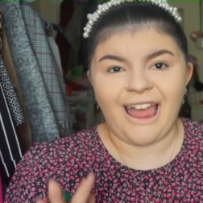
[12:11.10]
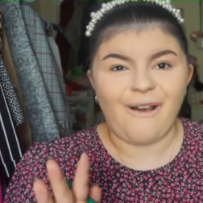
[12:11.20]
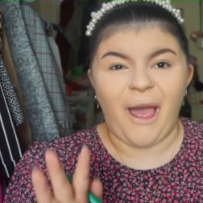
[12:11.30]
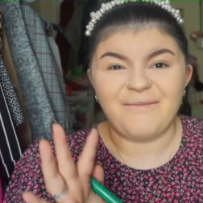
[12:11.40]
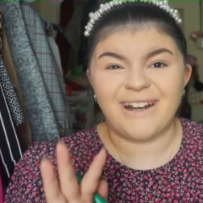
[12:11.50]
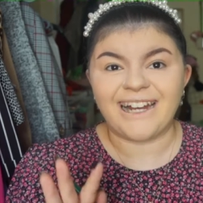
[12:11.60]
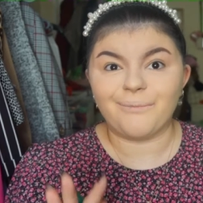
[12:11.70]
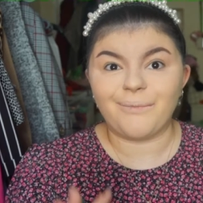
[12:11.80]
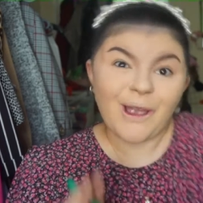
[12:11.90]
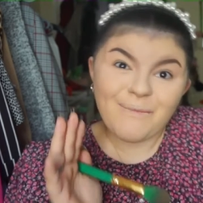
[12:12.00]
I'm an adult, I'm
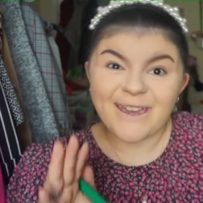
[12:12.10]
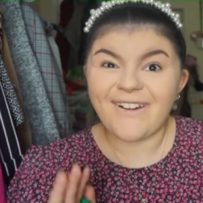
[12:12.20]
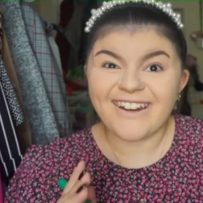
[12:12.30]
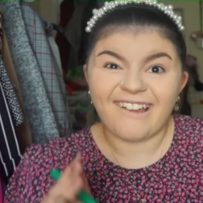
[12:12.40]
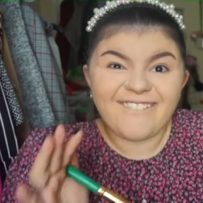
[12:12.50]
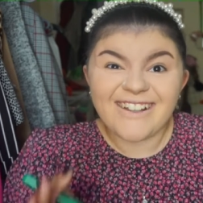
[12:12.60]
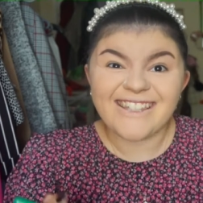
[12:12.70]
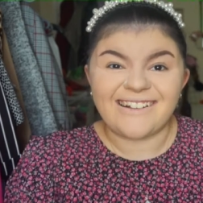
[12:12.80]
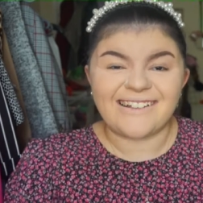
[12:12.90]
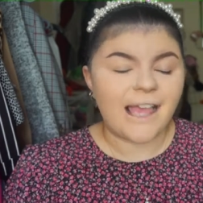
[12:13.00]
like, oh my god, I've got
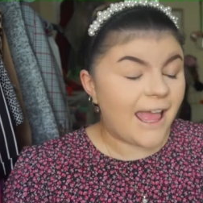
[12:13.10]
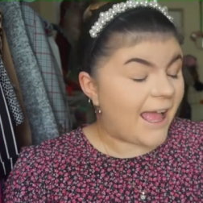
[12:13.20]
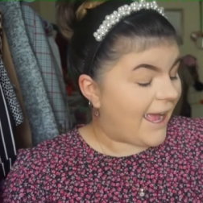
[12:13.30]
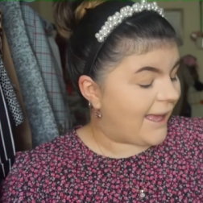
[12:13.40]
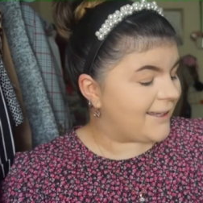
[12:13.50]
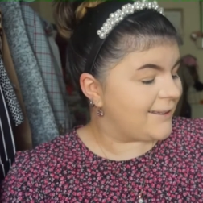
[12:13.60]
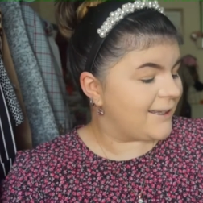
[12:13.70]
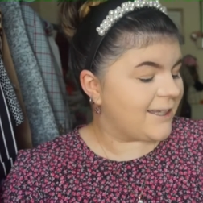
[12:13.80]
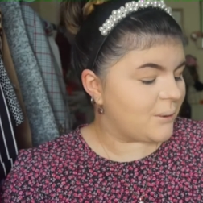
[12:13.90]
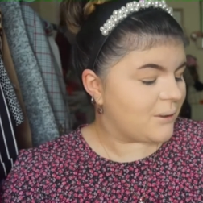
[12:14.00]
socks. And
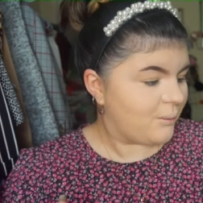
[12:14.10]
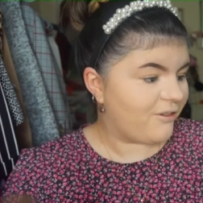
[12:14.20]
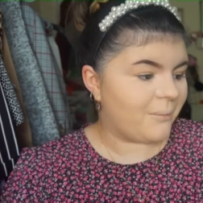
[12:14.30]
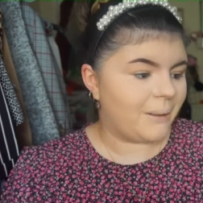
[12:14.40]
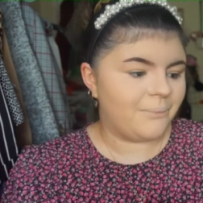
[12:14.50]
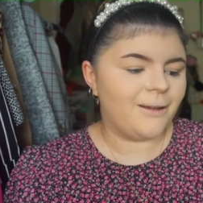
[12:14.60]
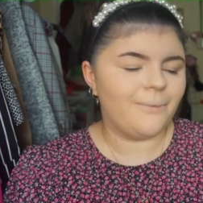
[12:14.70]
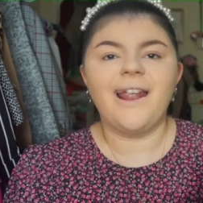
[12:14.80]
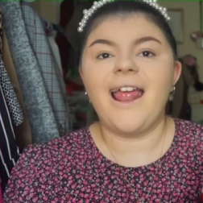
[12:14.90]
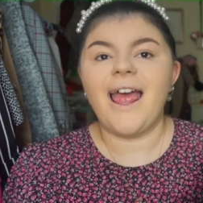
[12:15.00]
these ones were from my mum,
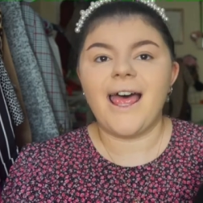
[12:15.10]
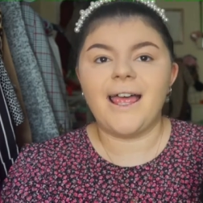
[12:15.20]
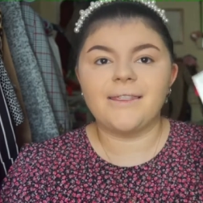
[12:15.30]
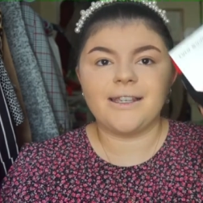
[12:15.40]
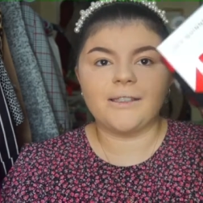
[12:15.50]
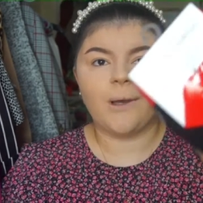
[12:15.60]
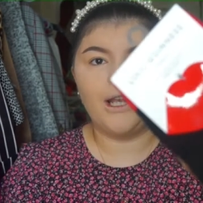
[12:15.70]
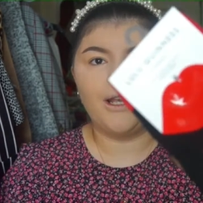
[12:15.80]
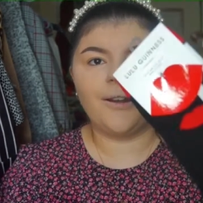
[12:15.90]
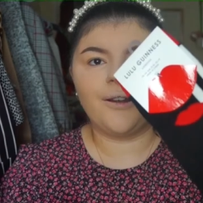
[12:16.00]
and these were
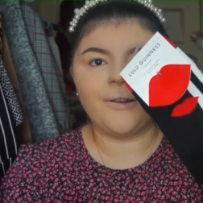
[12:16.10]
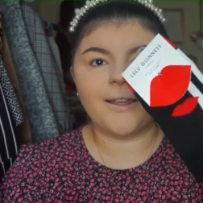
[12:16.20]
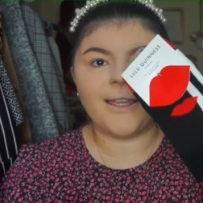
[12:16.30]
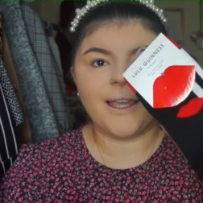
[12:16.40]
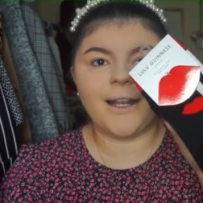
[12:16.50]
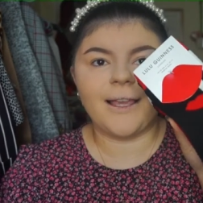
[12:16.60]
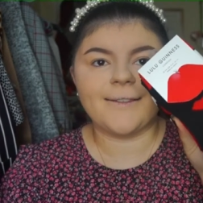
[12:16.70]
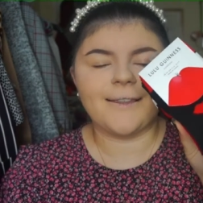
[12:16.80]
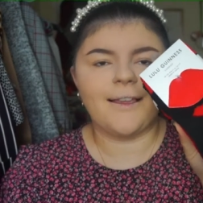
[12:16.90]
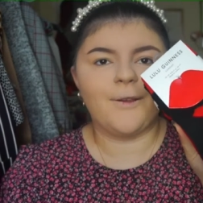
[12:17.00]
Lulu
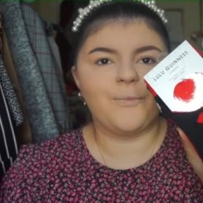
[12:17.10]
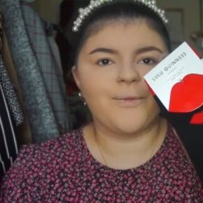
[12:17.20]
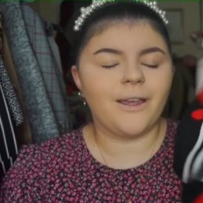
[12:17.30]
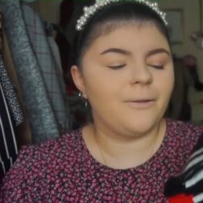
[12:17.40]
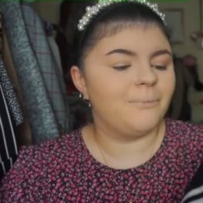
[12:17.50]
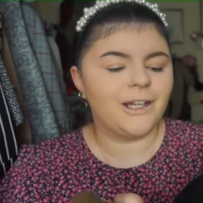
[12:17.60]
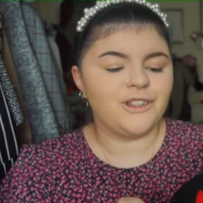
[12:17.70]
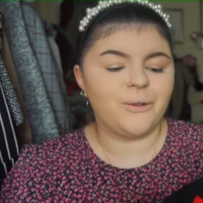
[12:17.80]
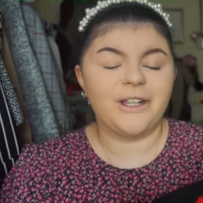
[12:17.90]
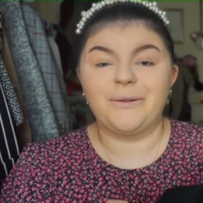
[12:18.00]
Guinness. Mind
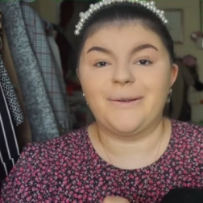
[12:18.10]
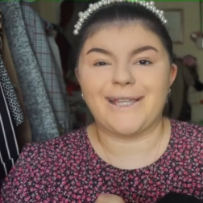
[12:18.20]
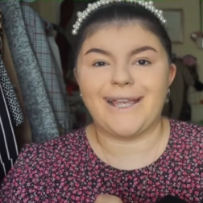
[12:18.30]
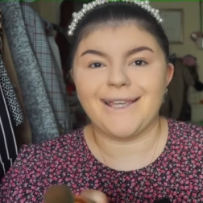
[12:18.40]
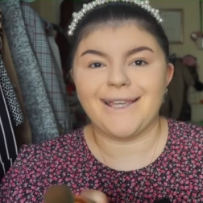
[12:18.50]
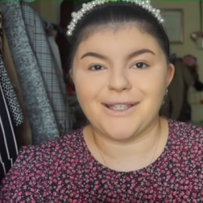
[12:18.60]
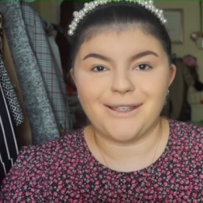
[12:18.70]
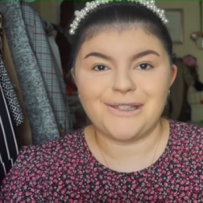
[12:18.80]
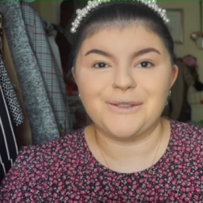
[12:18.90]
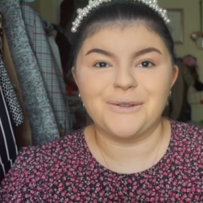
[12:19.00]
you, I knew I was getting these because I
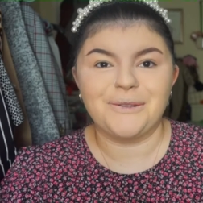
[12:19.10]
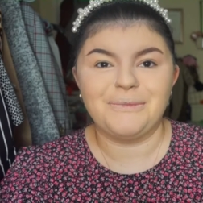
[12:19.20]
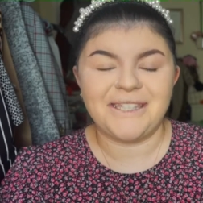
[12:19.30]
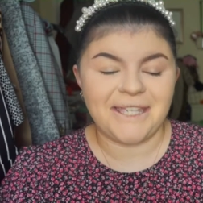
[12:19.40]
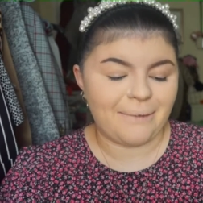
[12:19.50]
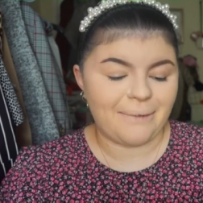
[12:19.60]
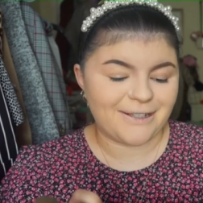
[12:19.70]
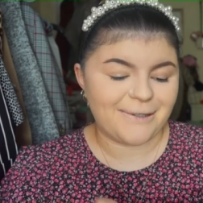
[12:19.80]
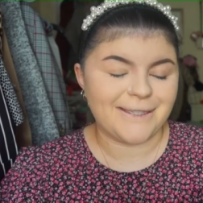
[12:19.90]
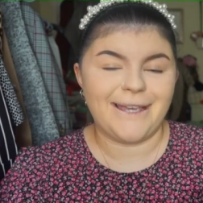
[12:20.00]
saw them in TK Maxx
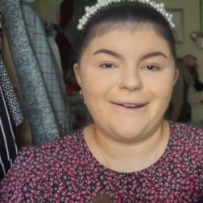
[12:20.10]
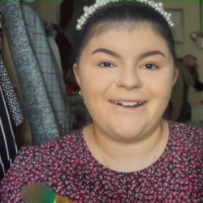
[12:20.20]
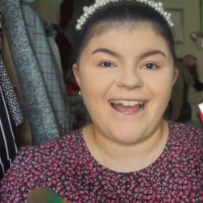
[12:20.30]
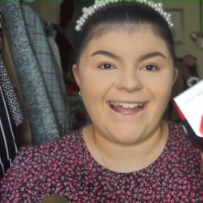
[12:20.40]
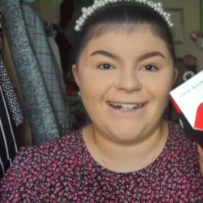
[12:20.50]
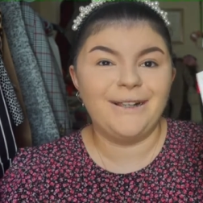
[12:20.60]
on sale, and